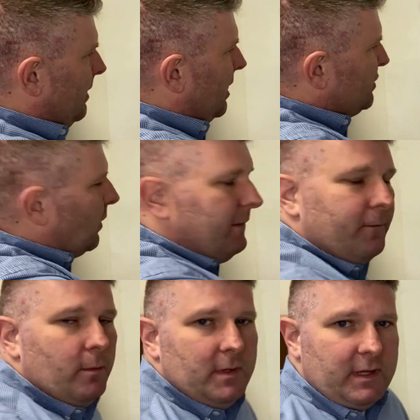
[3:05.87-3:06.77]

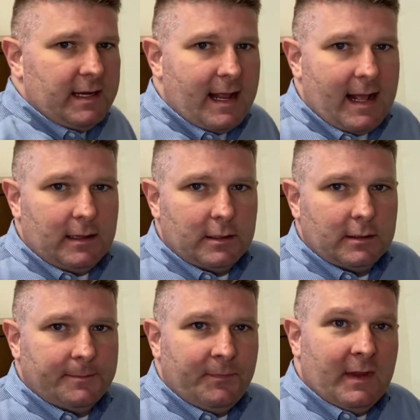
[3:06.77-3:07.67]
$24 million
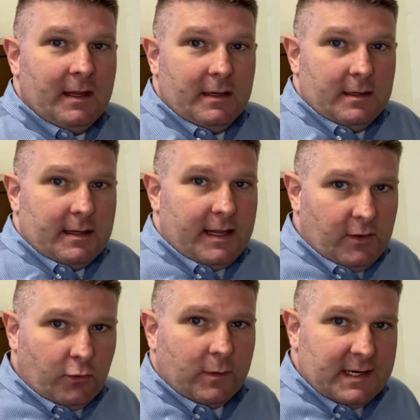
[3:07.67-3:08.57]

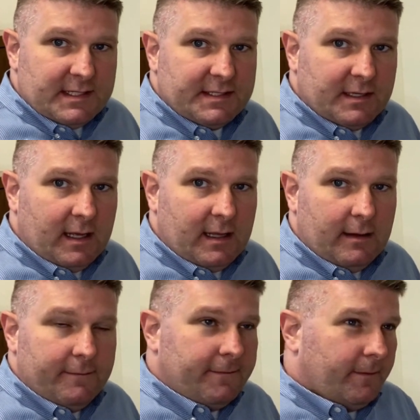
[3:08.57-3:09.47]
increase
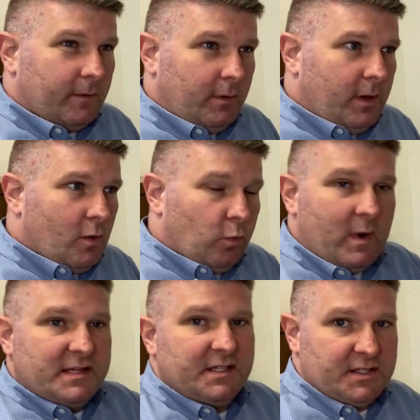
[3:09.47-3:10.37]
of,
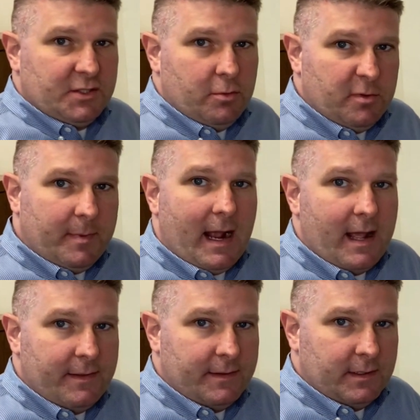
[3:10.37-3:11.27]
risk assumed by
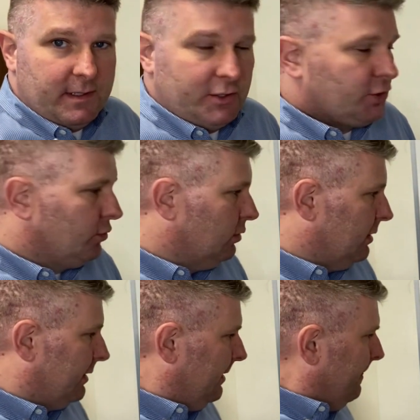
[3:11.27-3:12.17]
the
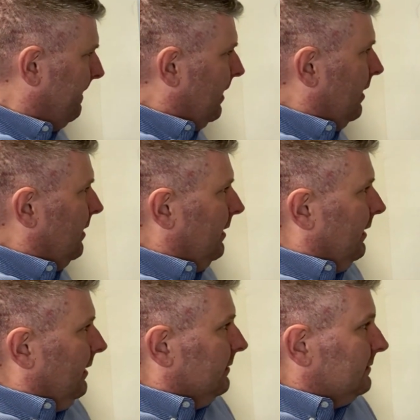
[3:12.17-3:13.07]
insured.
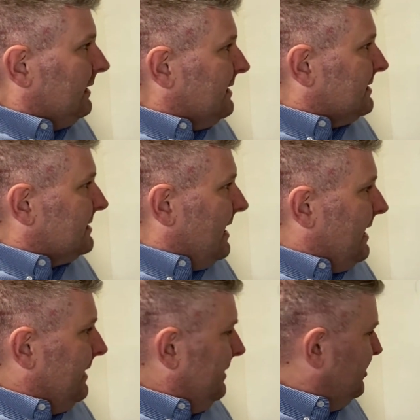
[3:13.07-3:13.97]
Let's
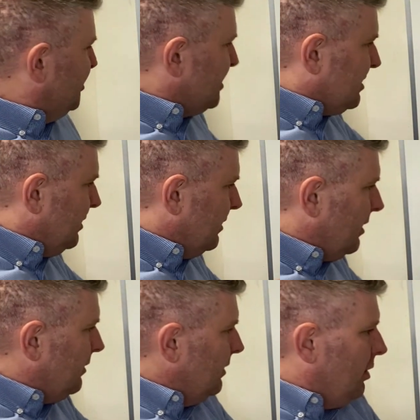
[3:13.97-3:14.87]
say just
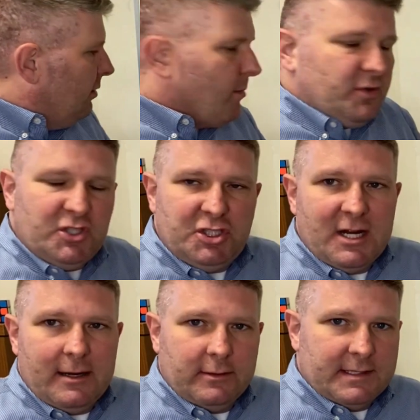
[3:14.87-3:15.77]
get, the most
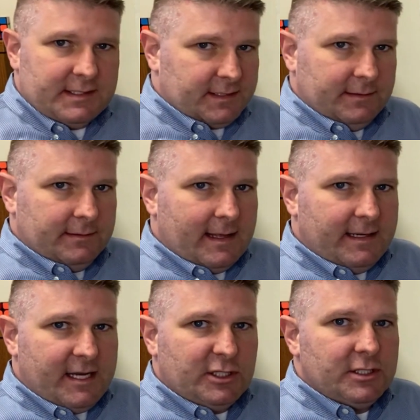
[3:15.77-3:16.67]
generous
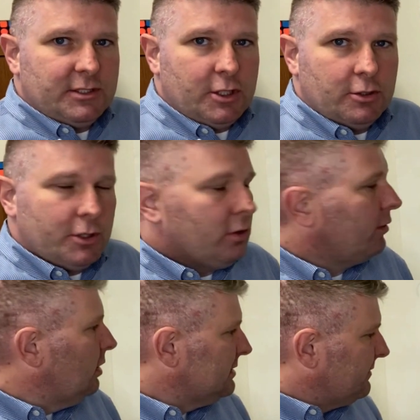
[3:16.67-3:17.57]
addition to your total
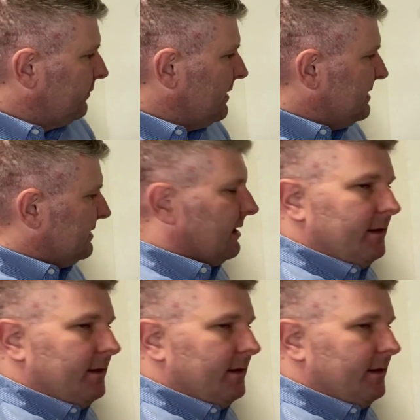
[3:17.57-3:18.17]
cost of risk.